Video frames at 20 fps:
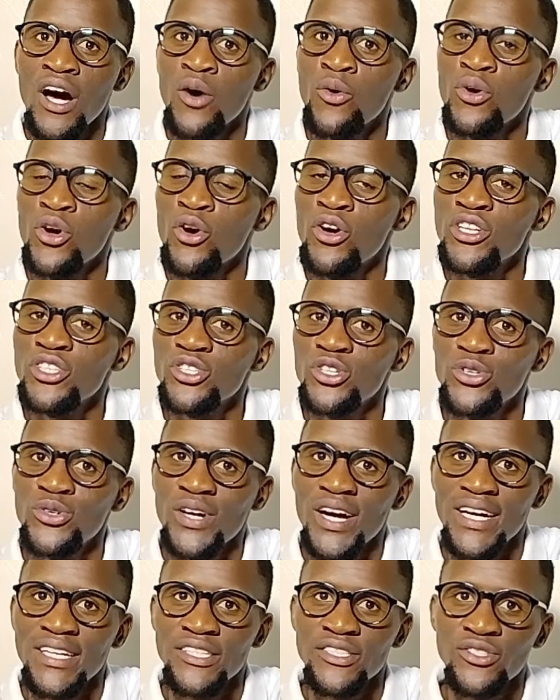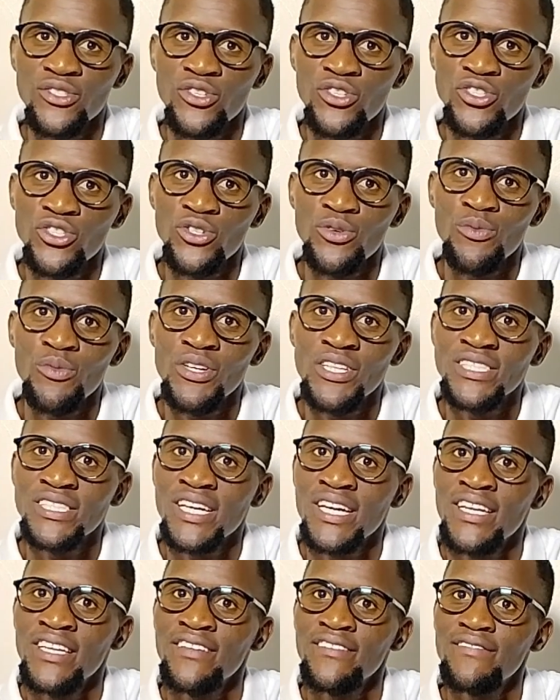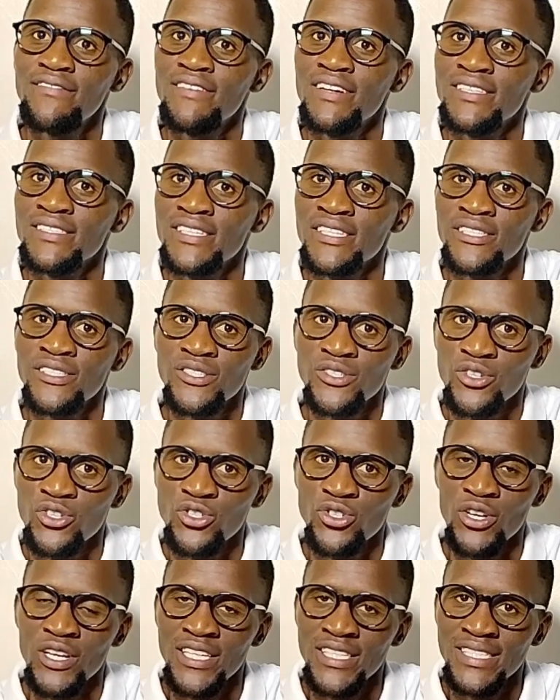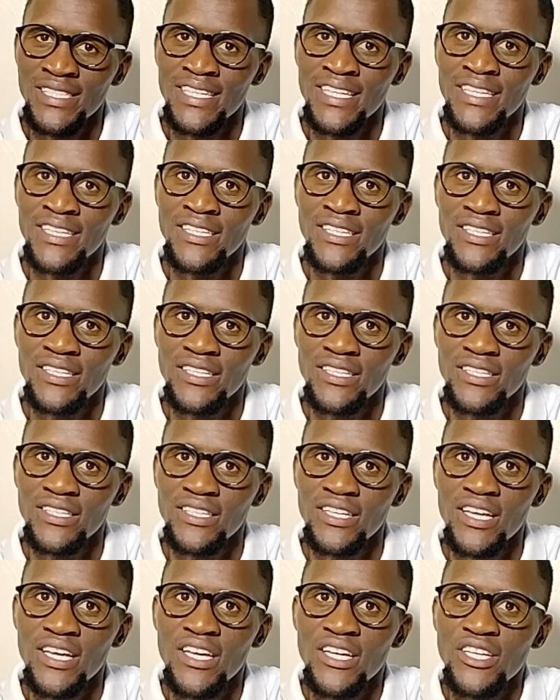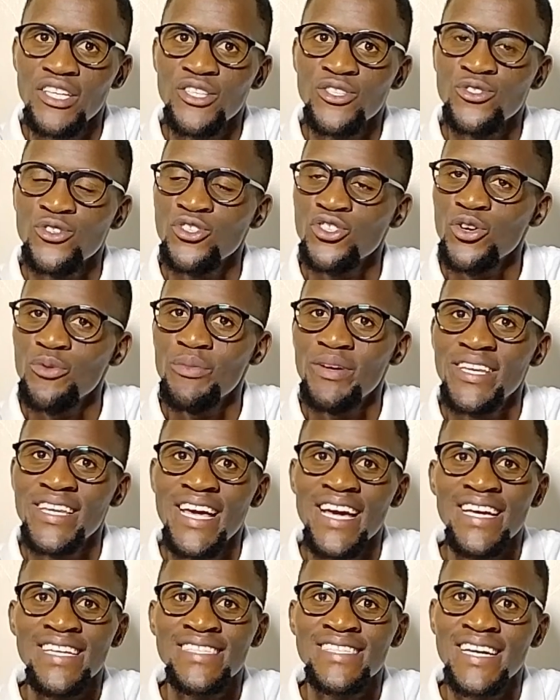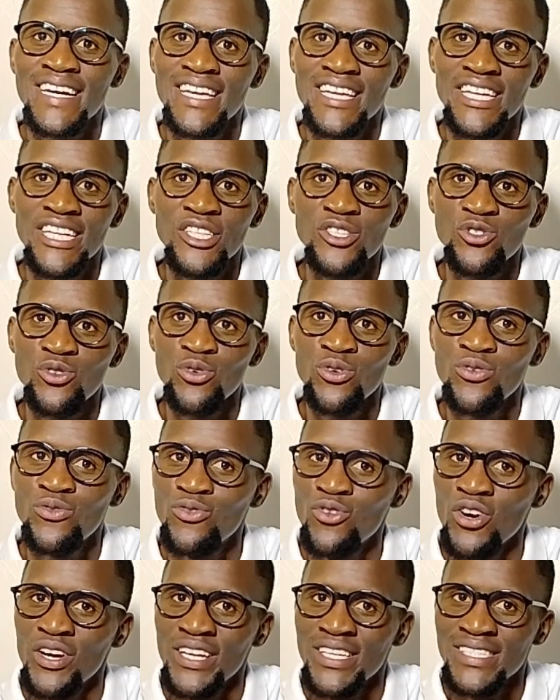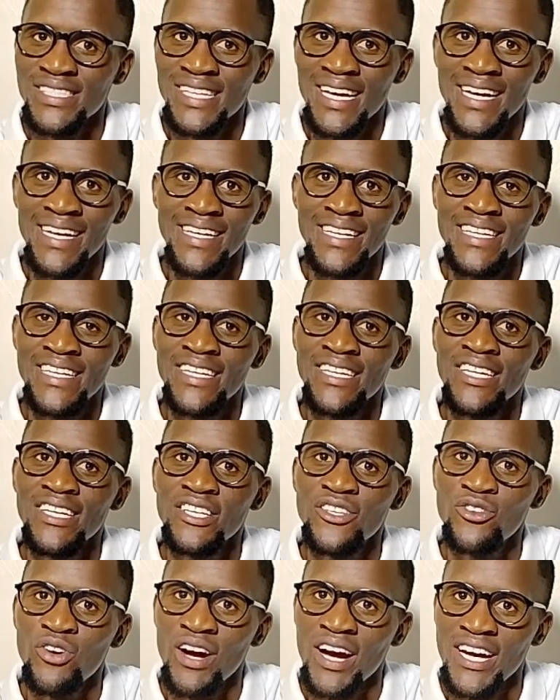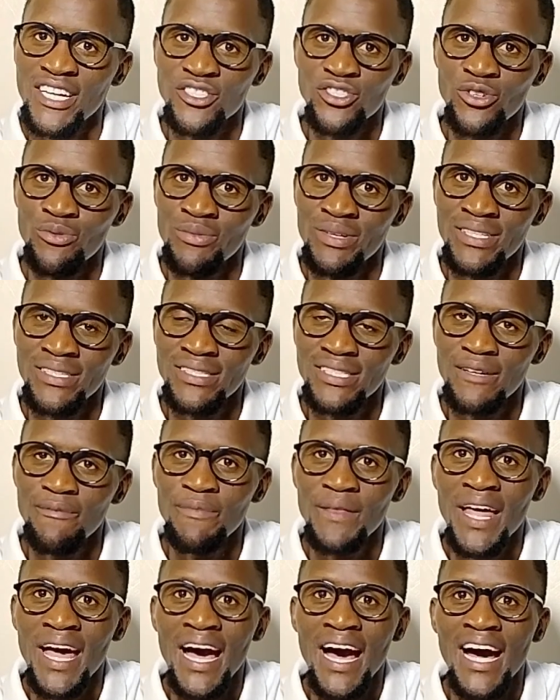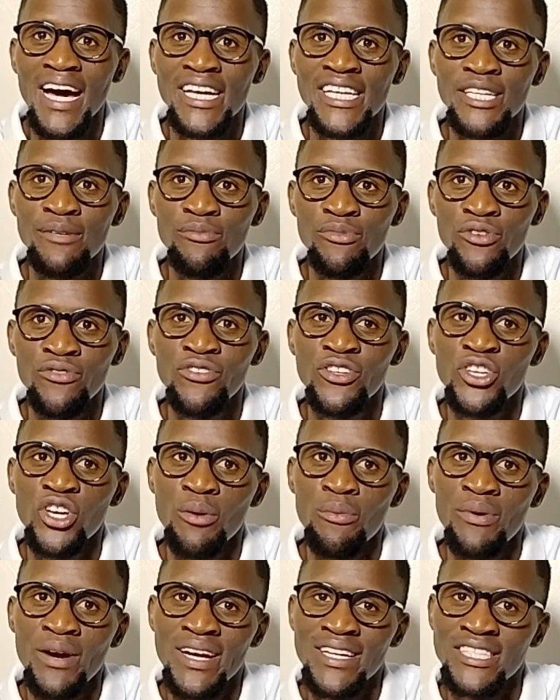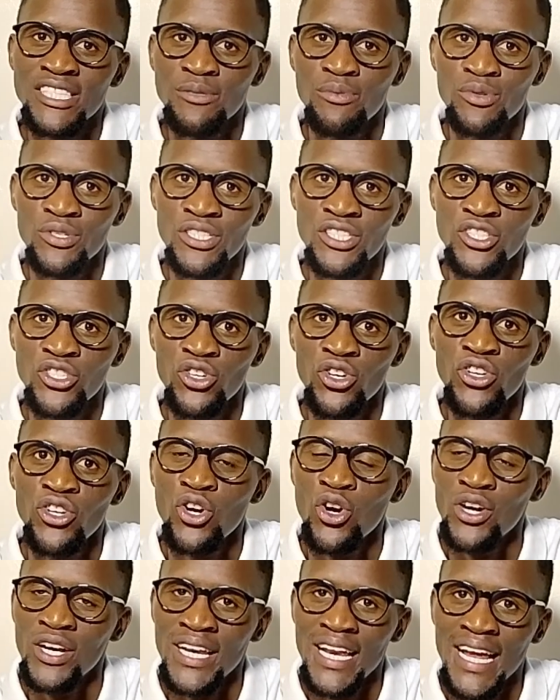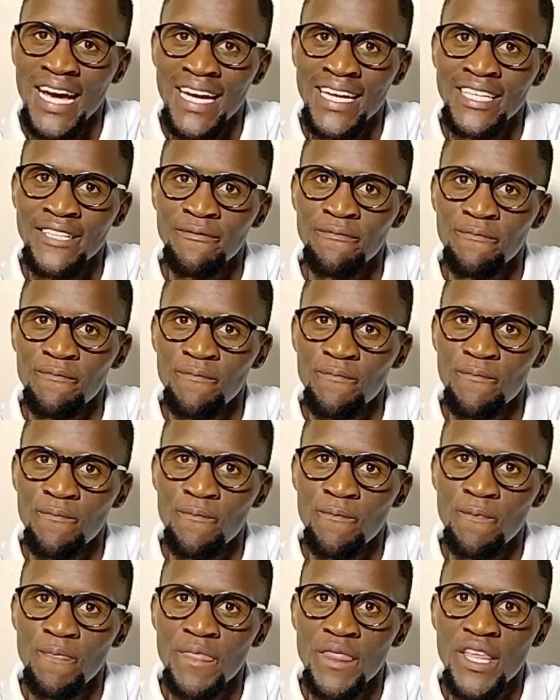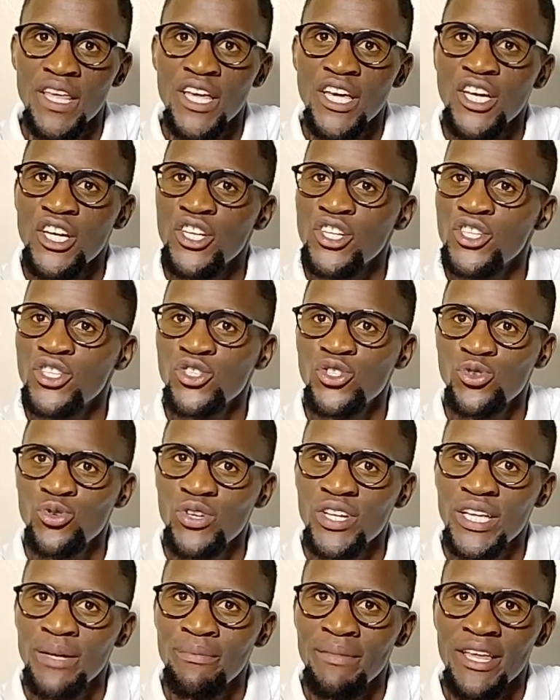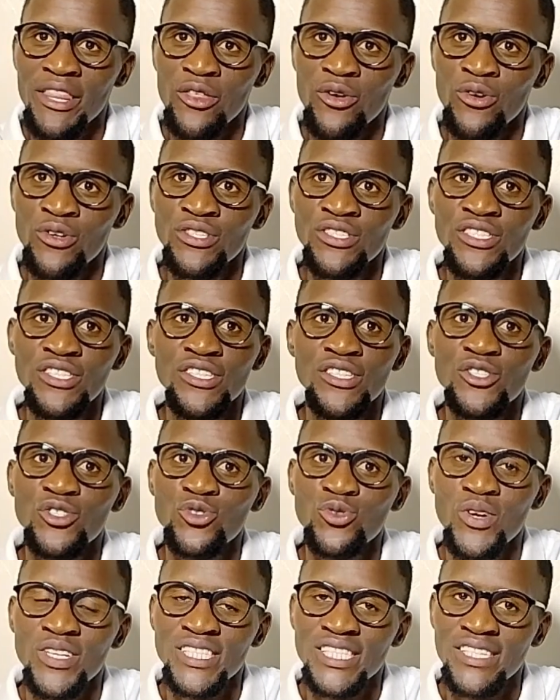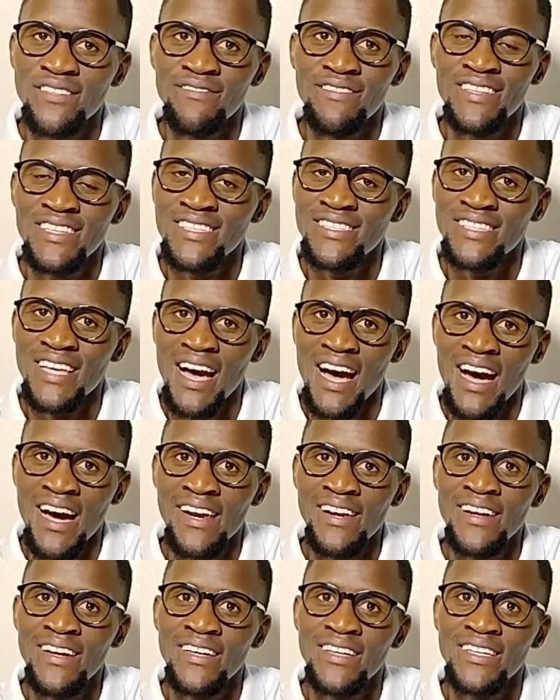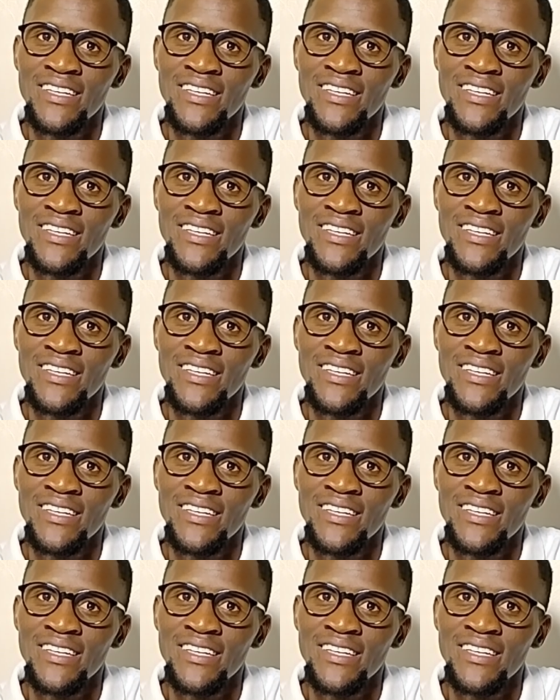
We're going to look at social monitoring versus social listening. Social media is a key tool for understanding your customers and improving your brand's position online. Two key methods to achieve this are: